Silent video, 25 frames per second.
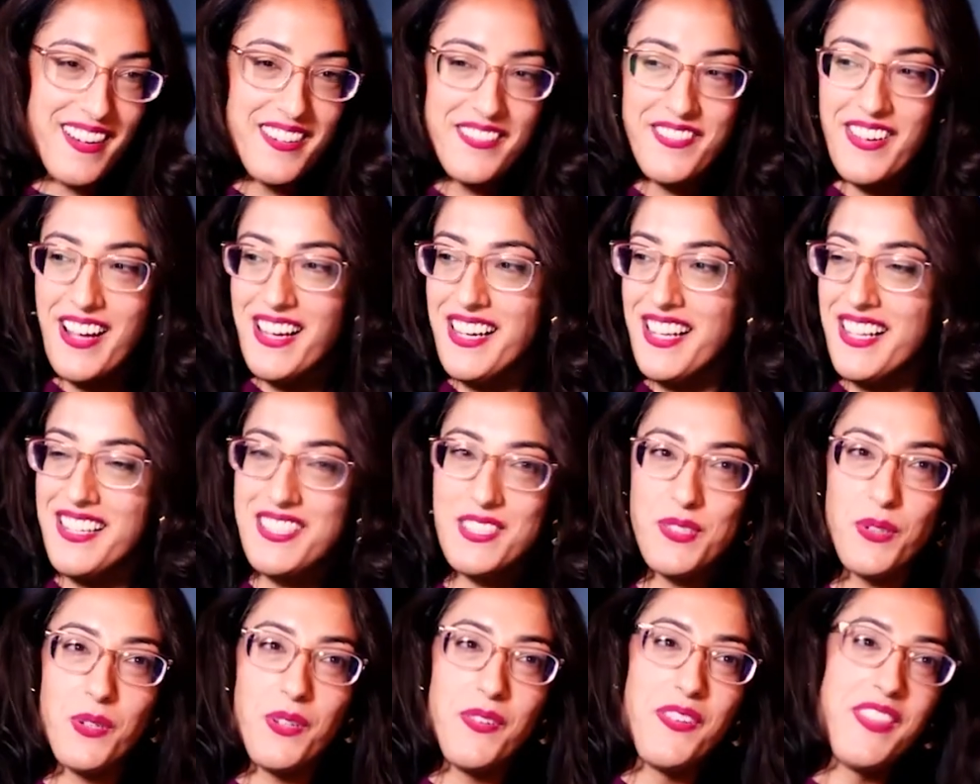of any
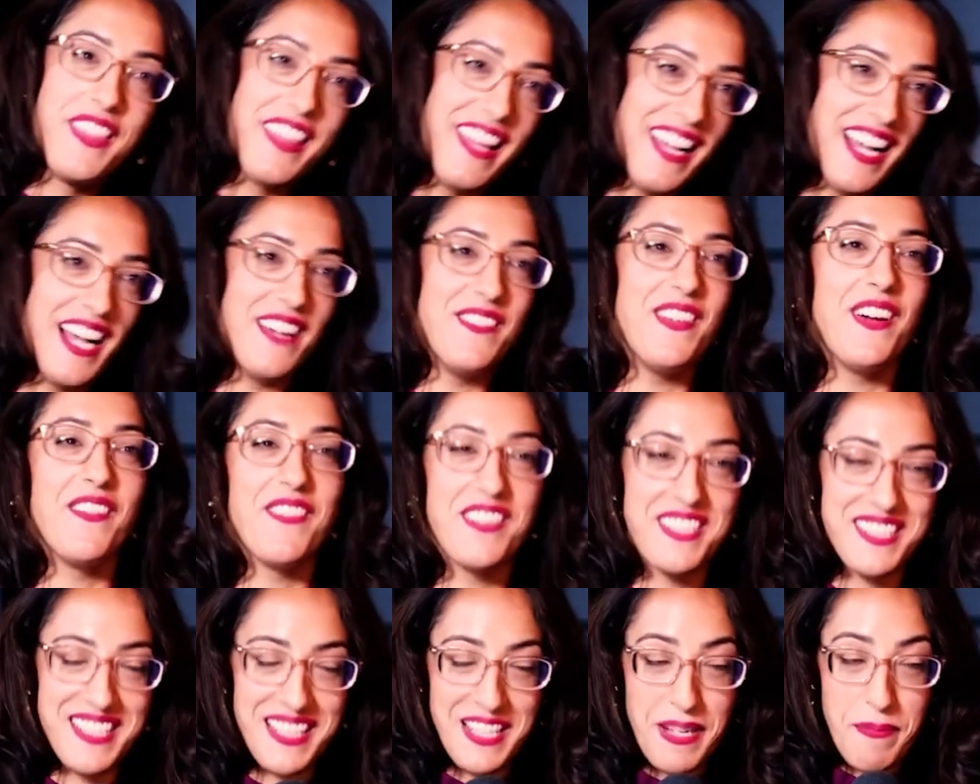sort of thing I've
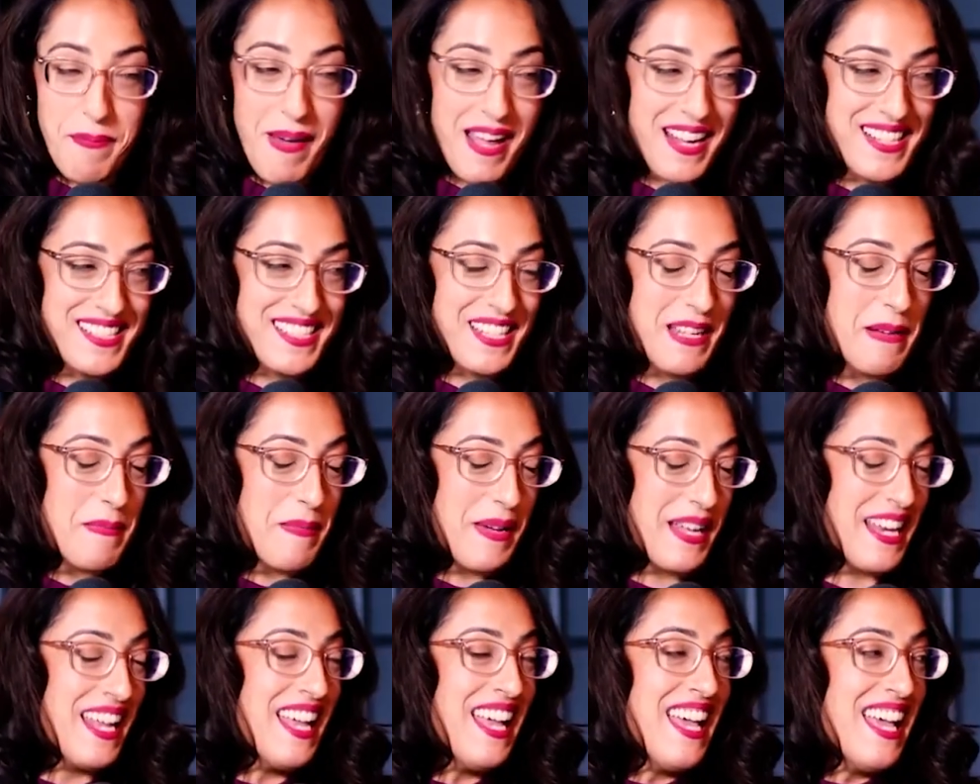ever seen in medicine.
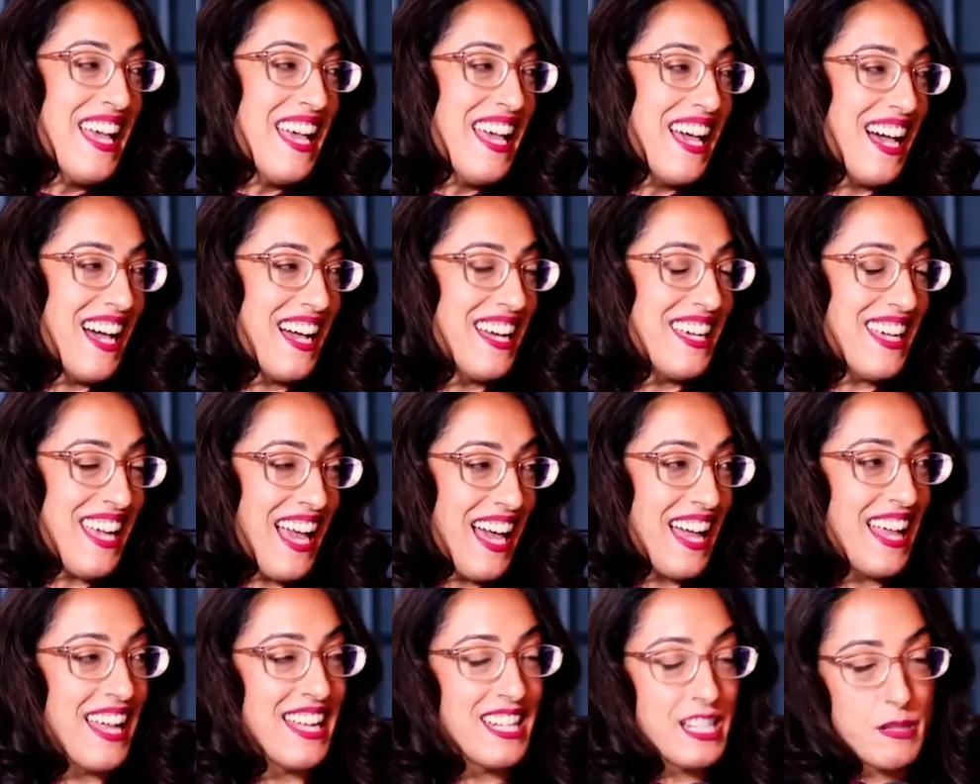But
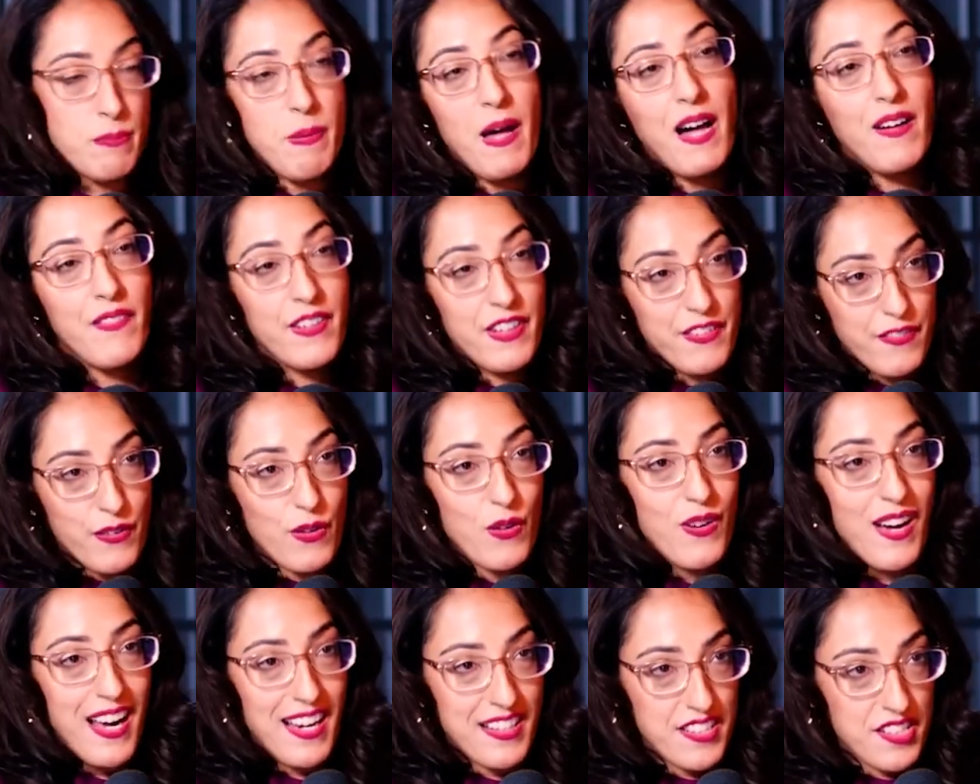it's pelvic
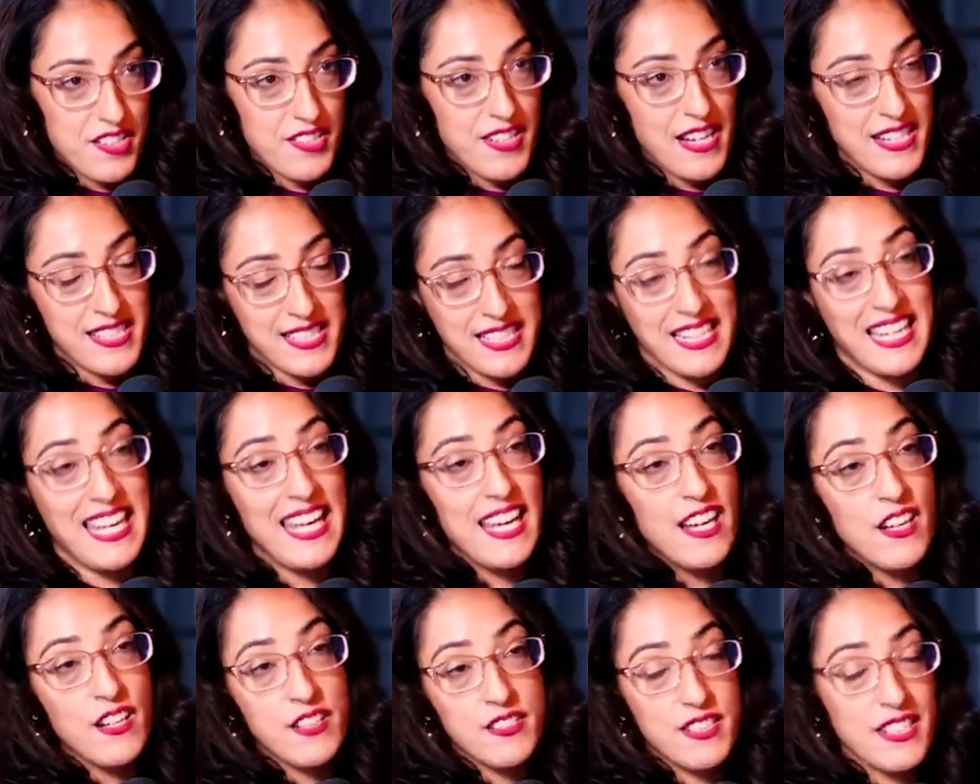floor exercise. The
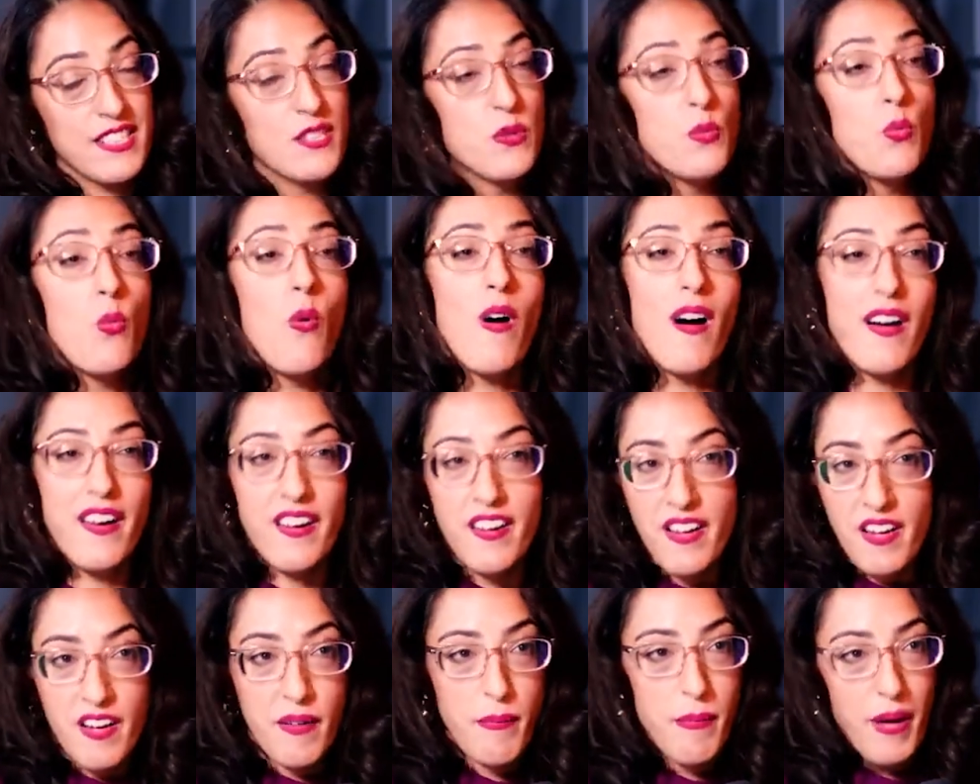Kegels is
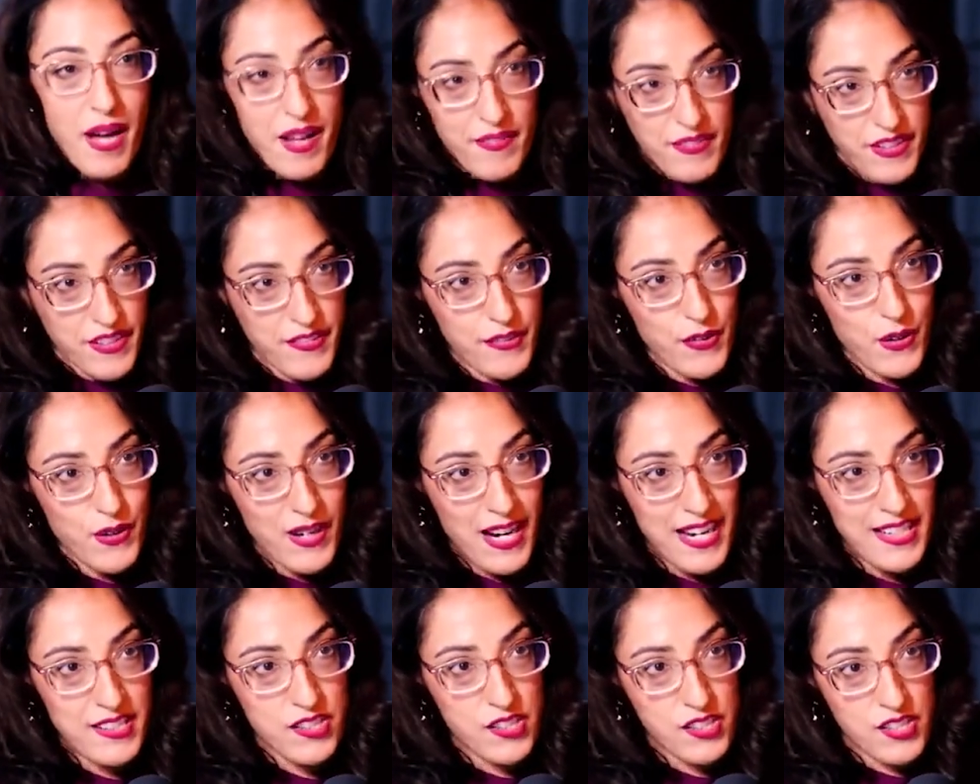one pelvic floor
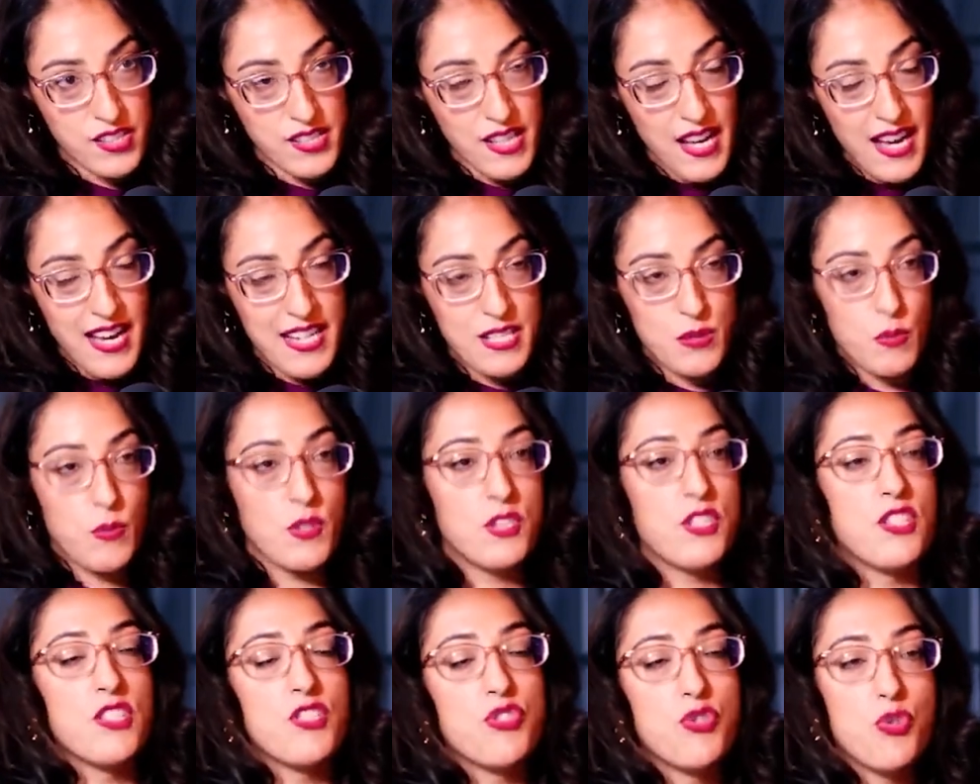exercise,
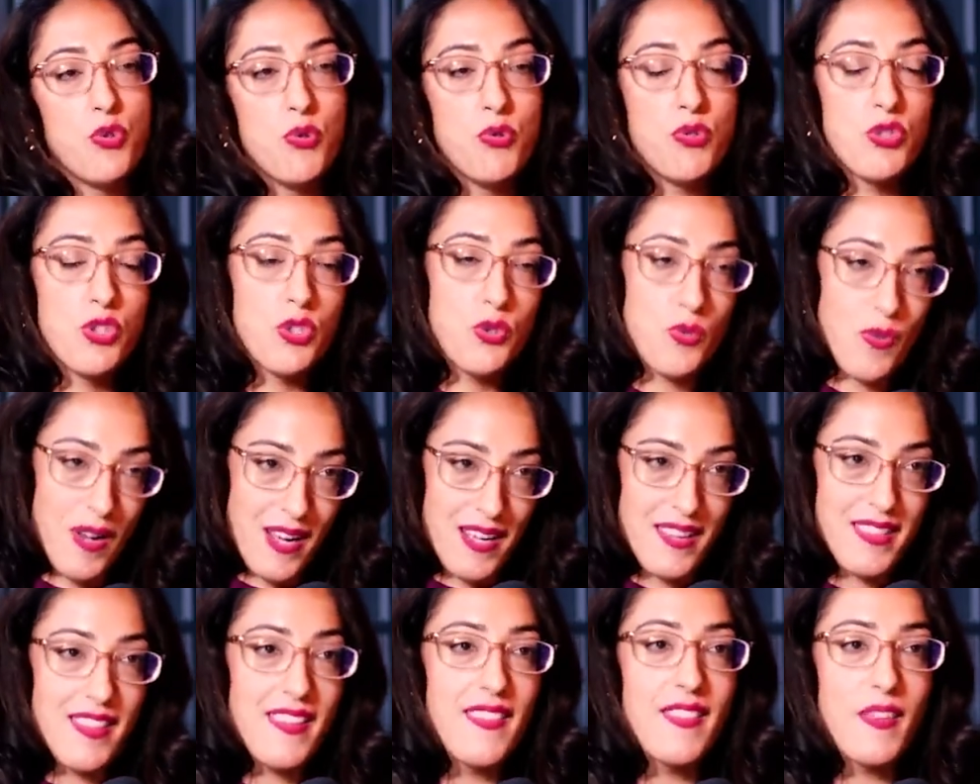which is to
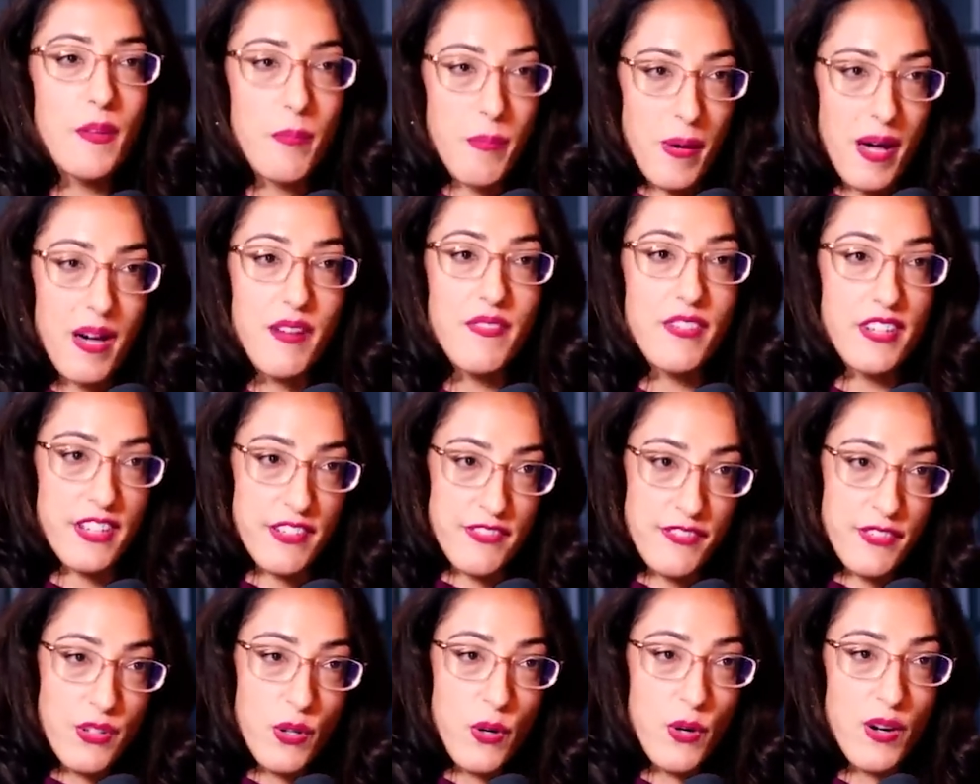strengthen the pelvic
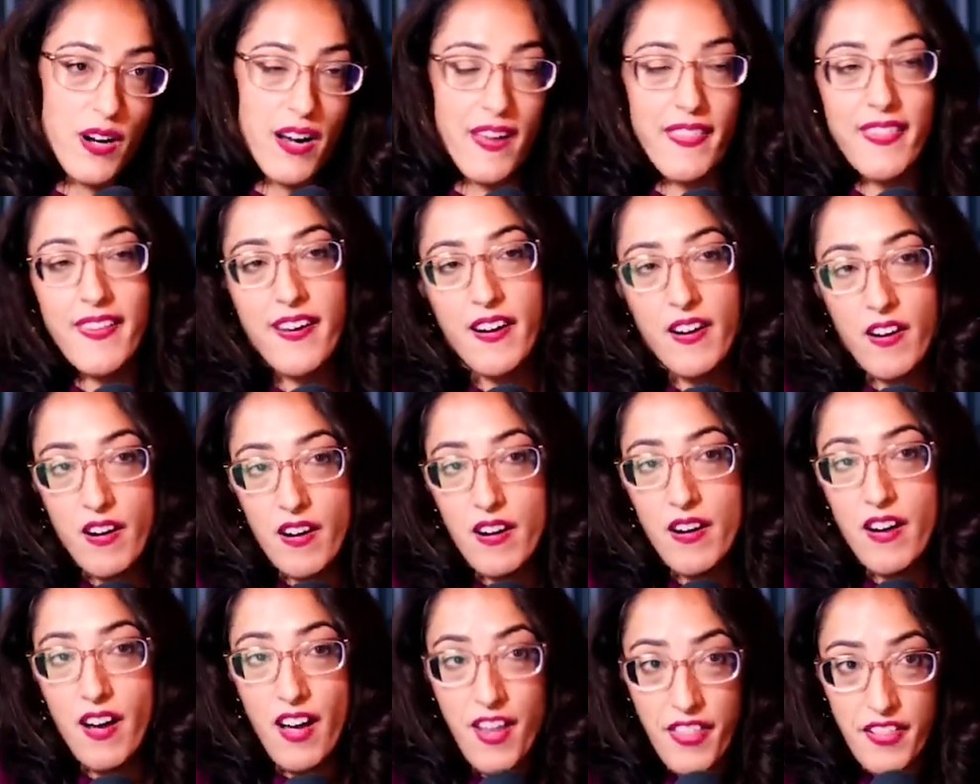floor. And there
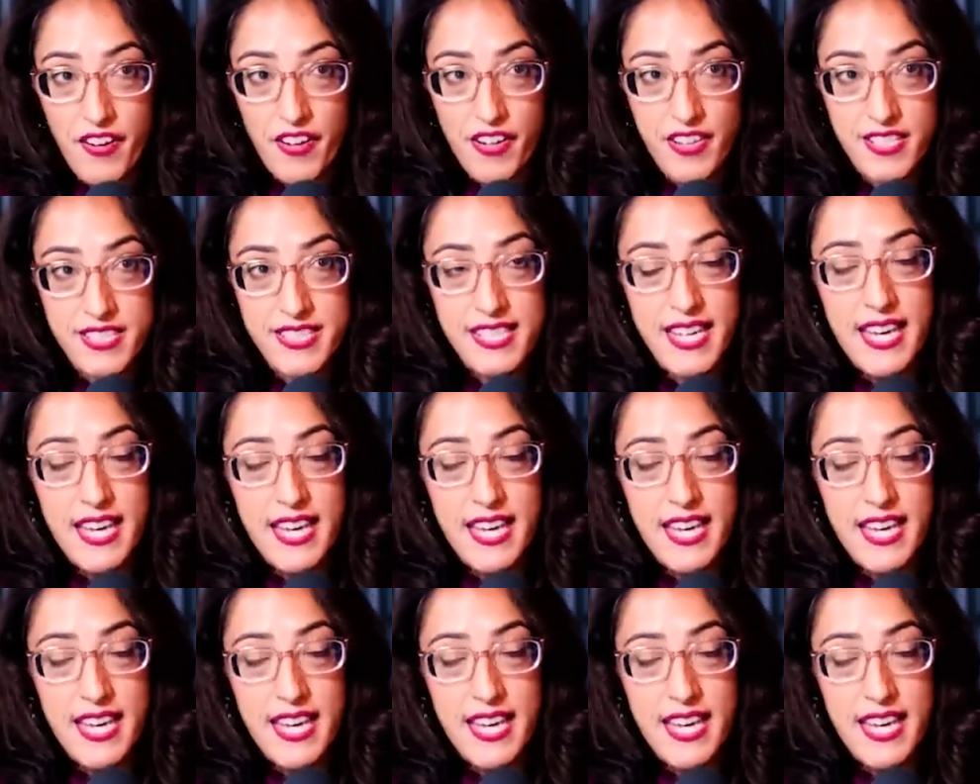are others.